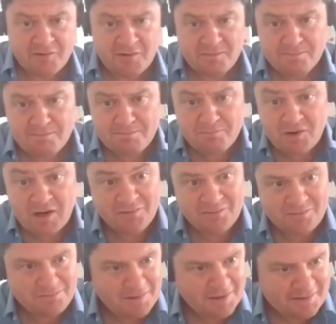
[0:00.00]
very
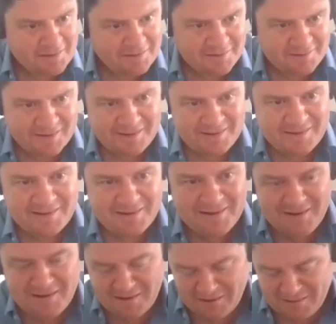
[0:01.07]
pleased to say
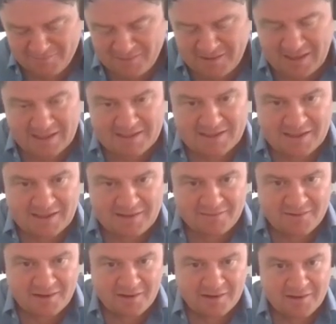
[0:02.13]
that actually
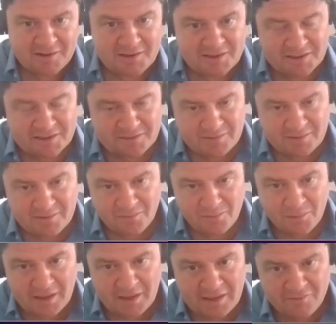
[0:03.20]
the conclusions that
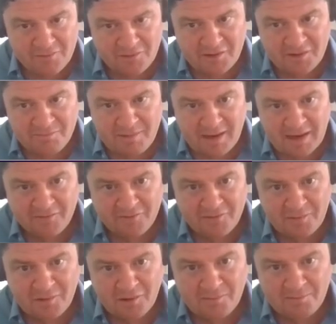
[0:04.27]
we received back
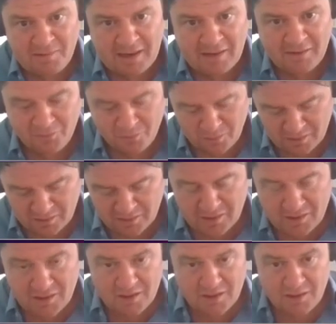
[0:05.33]
from our banks were
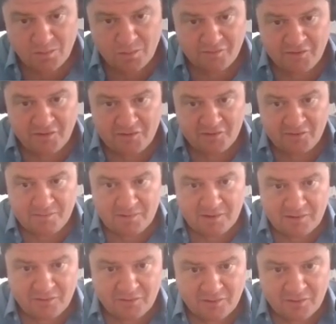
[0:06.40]
very
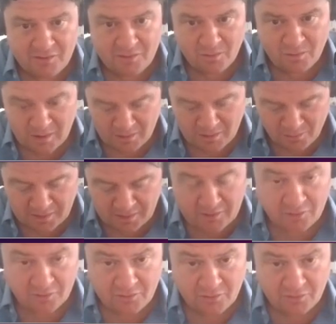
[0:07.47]
similar to where we
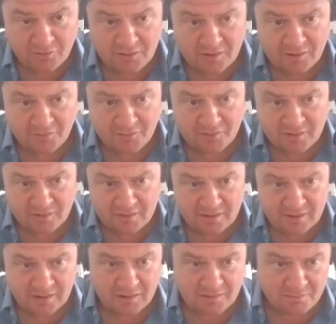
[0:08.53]
got to ourselves, and
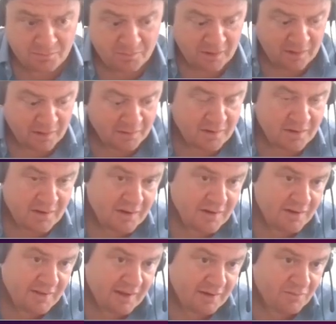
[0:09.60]

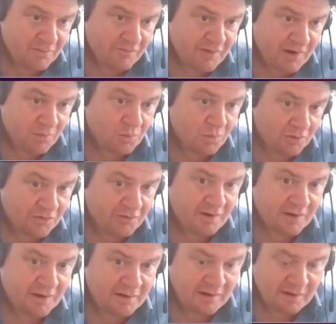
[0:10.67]
that was
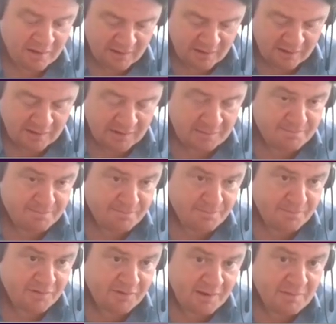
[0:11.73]
done in a
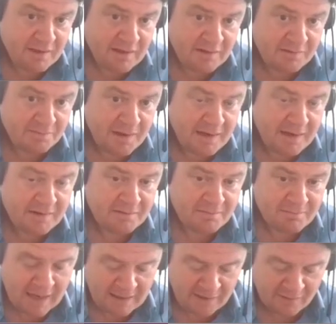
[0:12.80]
semi-independent
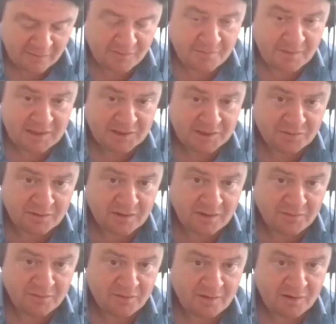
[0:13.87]
manner to make sure
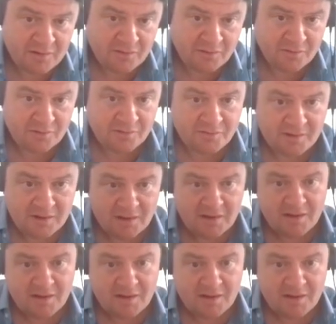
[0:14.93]
there was no sort of,